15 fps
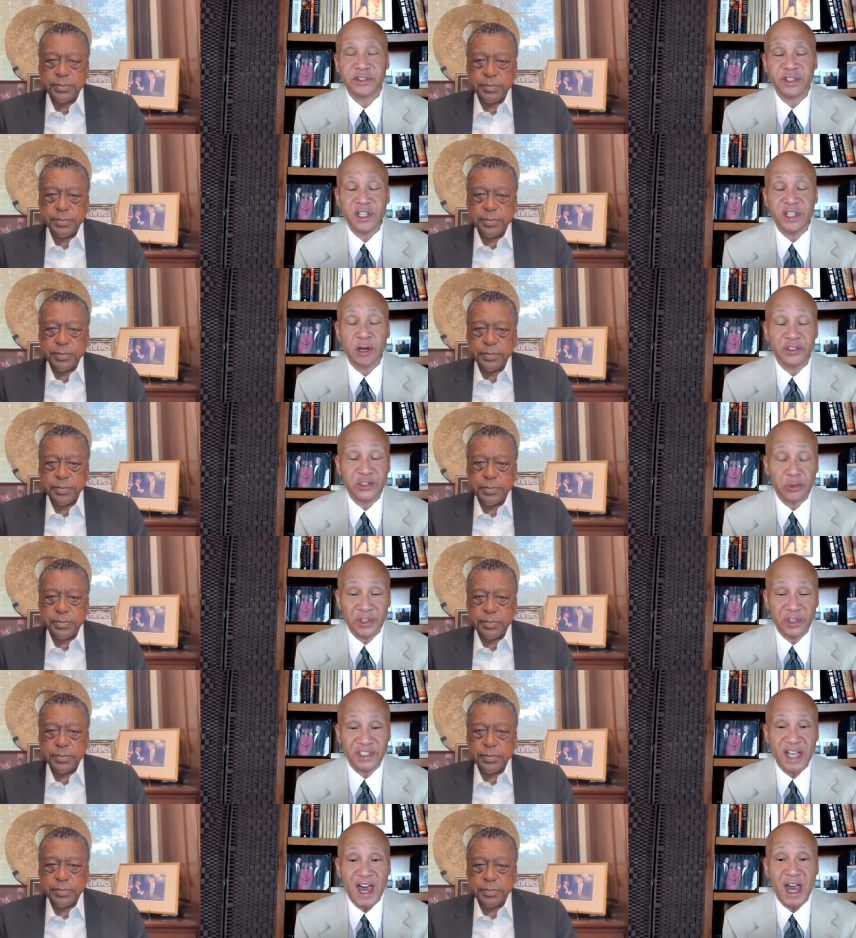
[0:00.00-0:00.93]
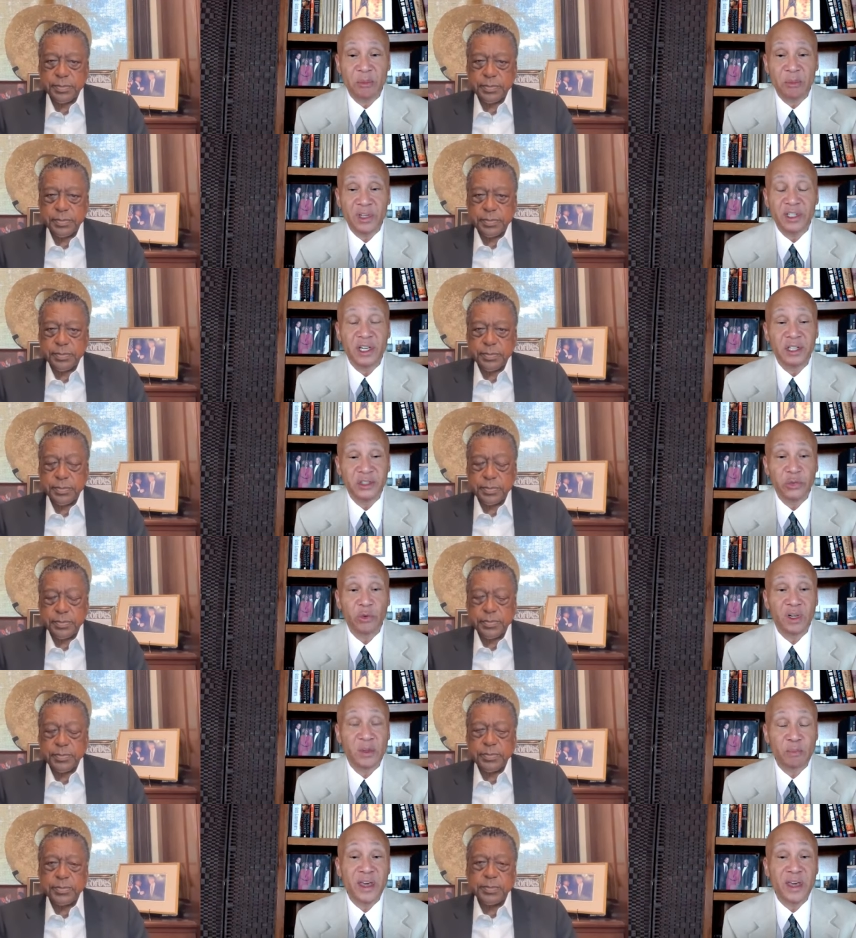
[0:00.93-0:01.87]
Speaker 1: you know, to retirement to
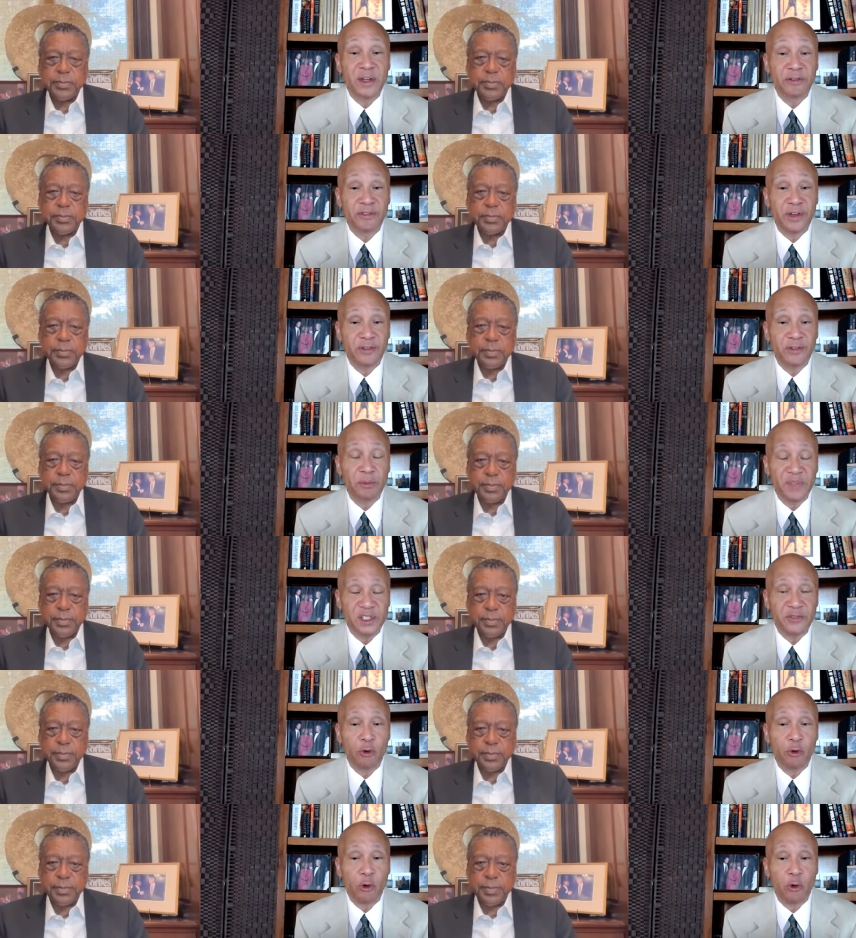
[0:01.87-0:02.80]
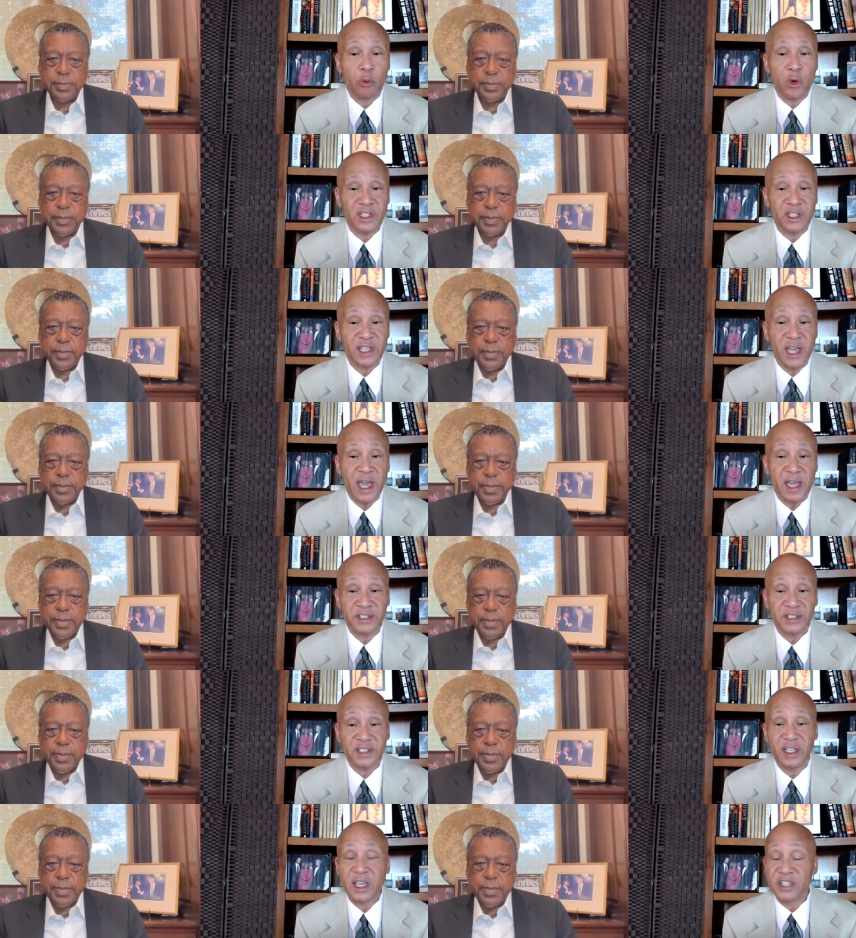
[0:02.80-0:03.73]
really benefit from these
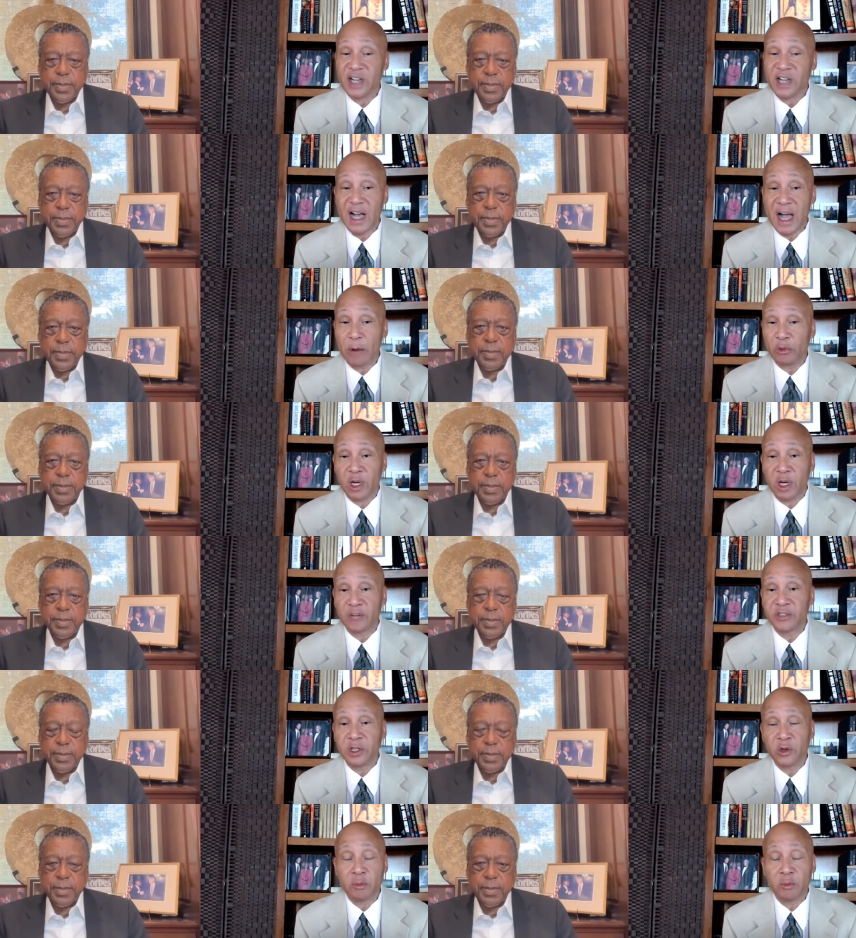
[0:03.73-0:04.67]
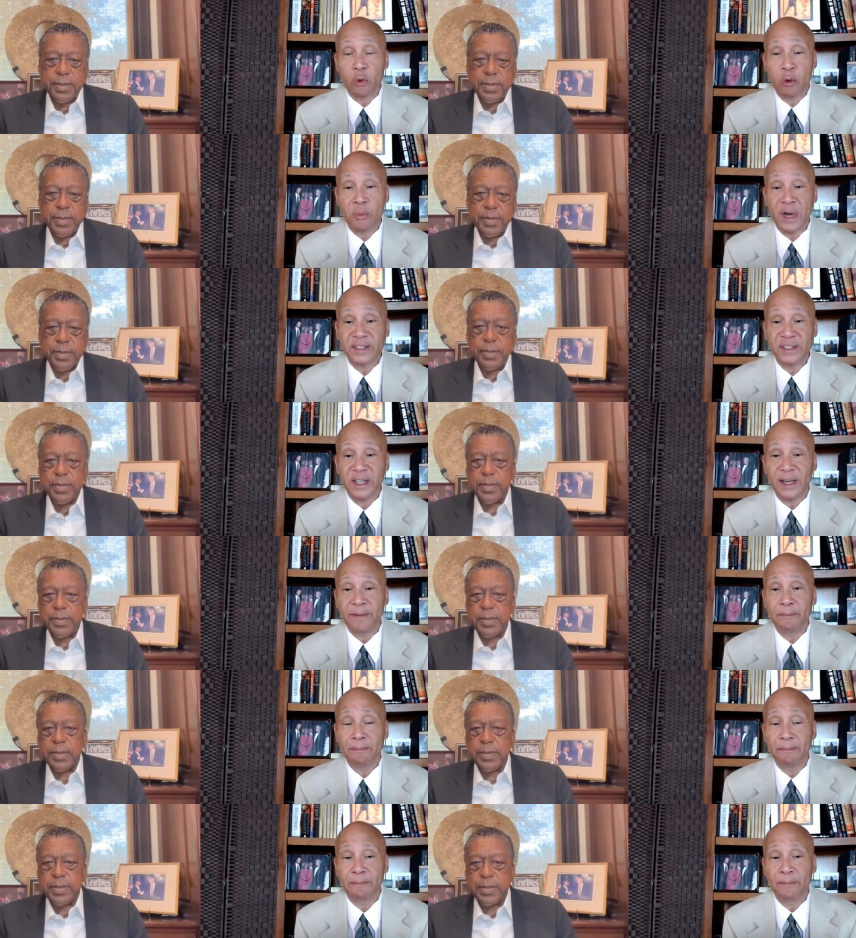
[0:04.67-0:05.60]
401ks. So I would love to learn more about that.
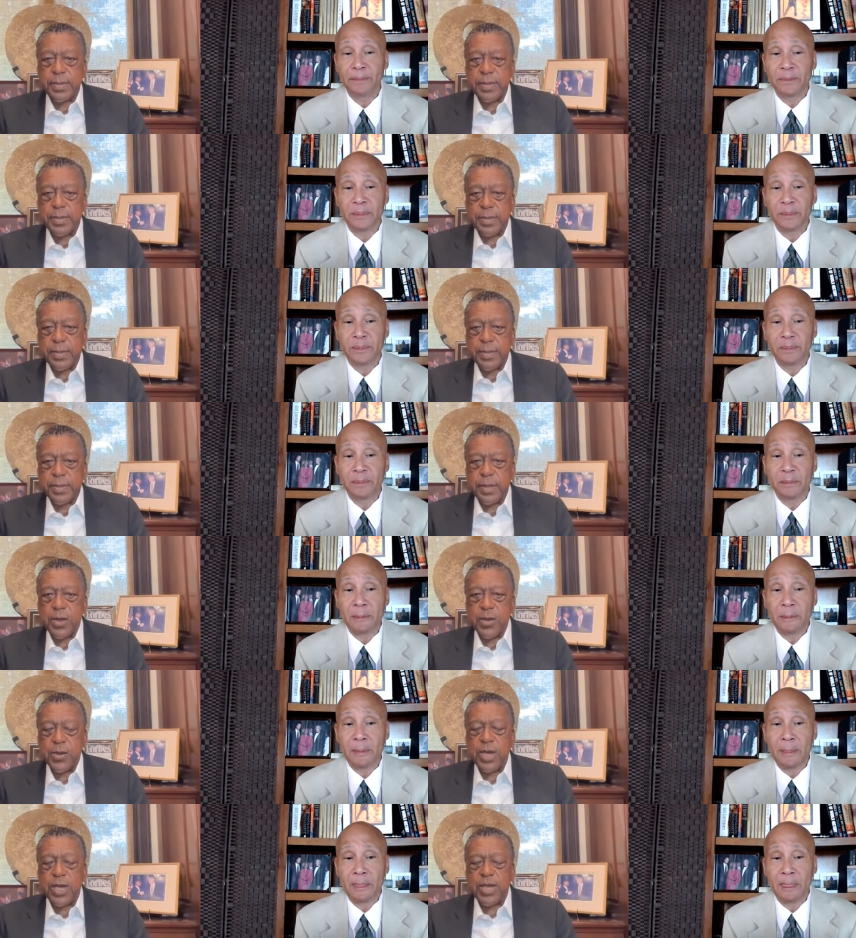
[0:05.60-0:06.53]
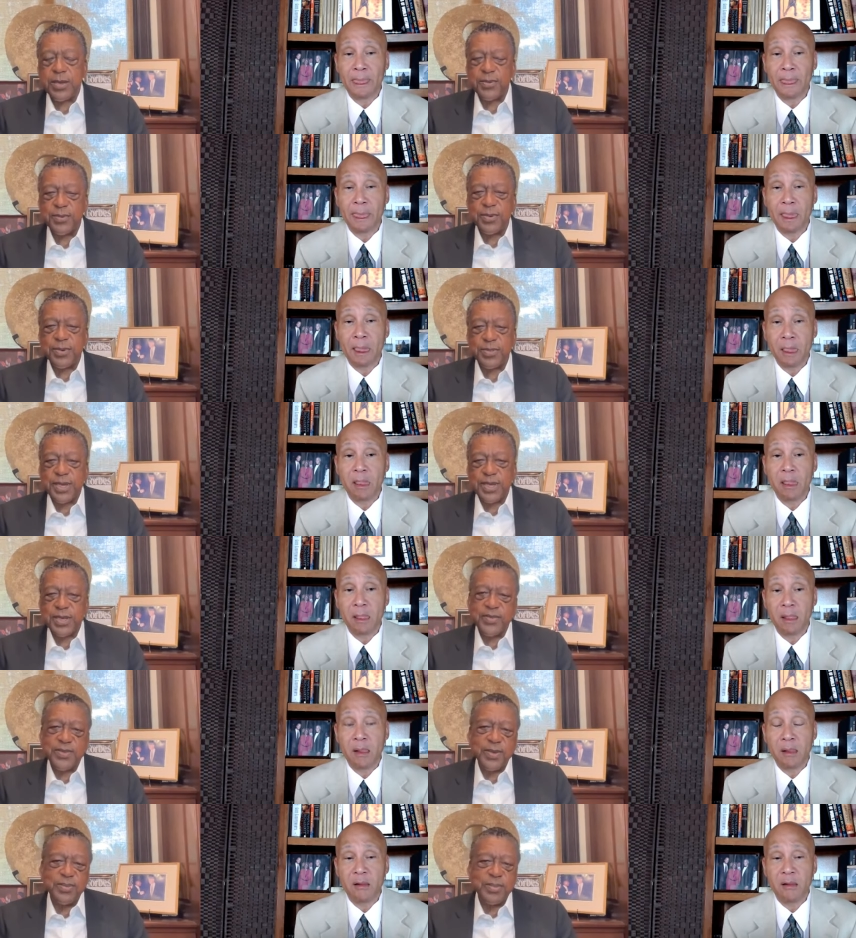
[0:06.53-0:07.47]
Speaker 2: Okay. Well, thank you
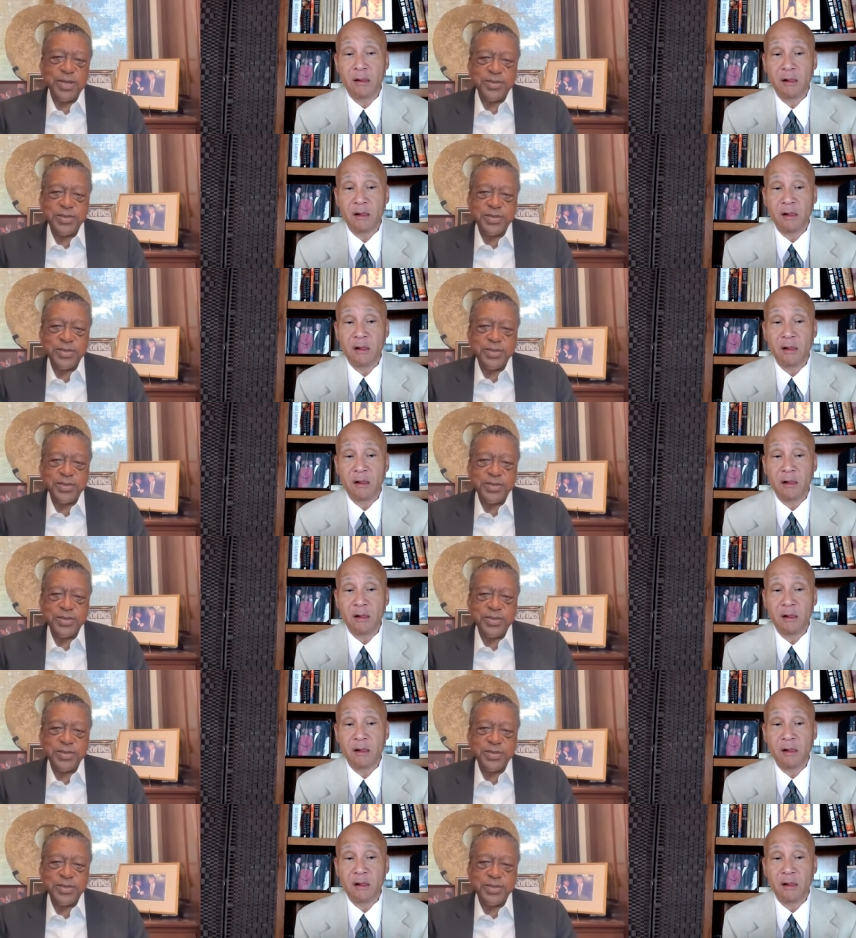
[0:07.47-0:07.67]
very much.